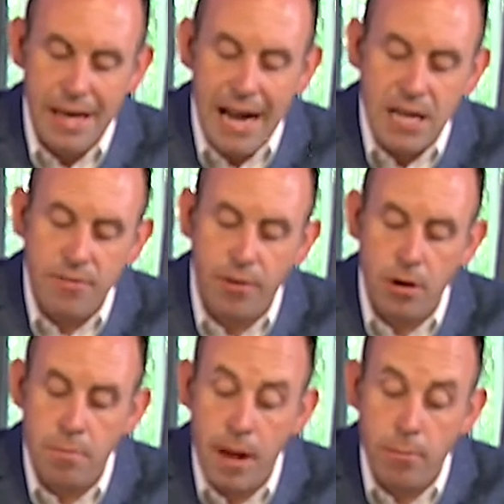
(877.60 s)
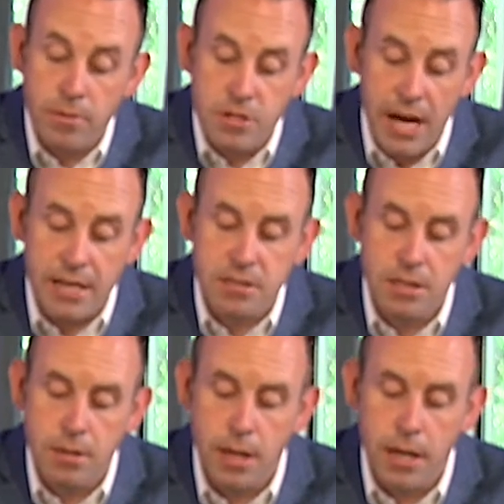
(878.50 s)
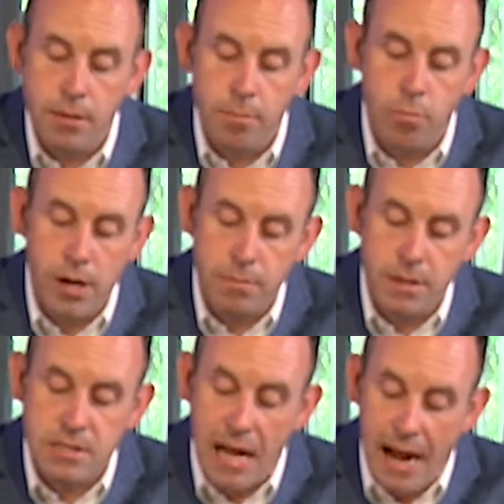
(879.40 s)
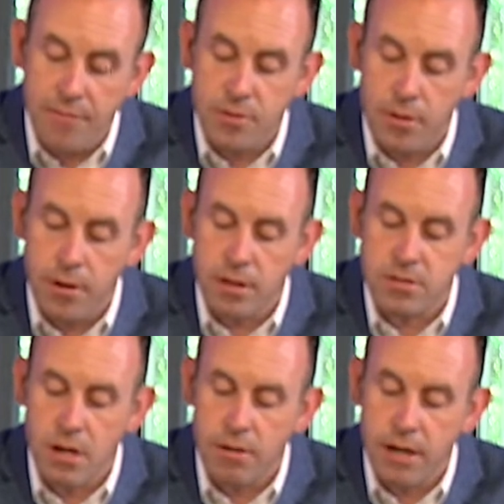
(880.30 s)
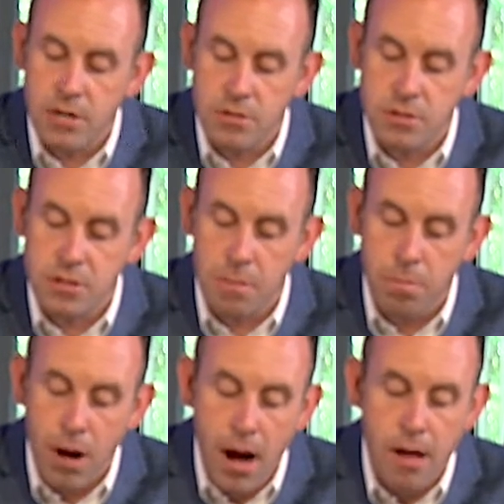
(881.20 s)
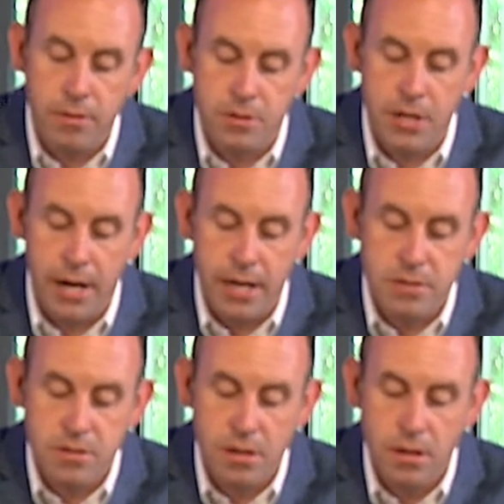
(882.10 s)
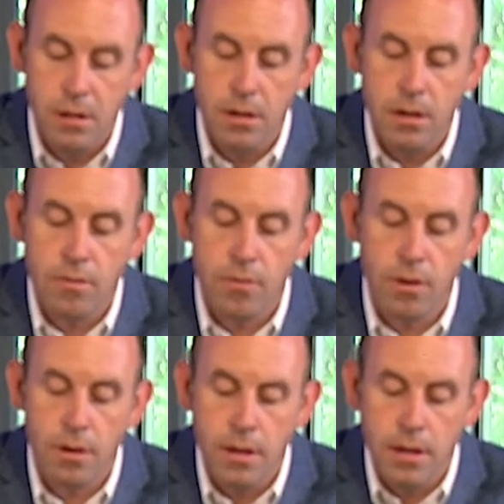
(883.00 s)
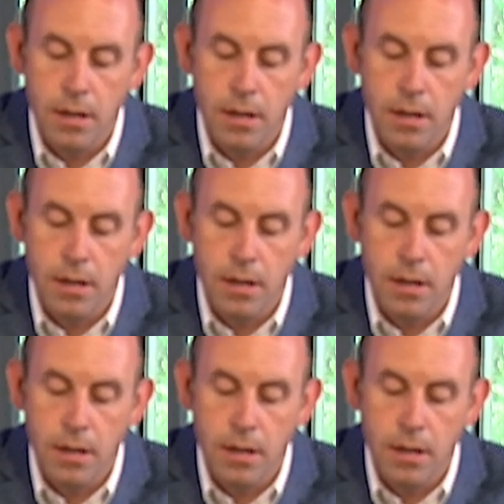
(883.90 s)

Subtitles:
Eddie Vernon met with Jackson and Brigman's after their exonerations and apologized for...